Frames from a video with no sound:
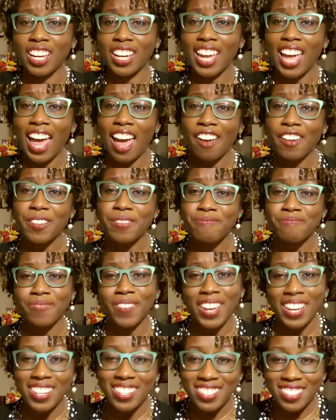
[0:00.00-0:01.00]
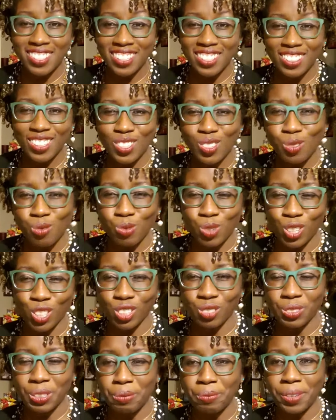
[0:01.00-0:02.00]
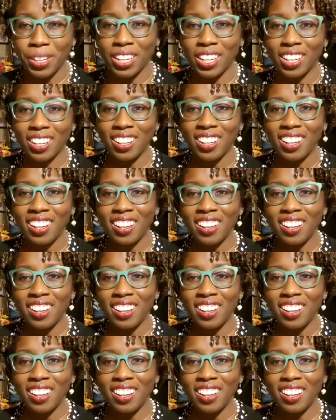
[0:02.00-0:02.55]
Like how amazing this world would be.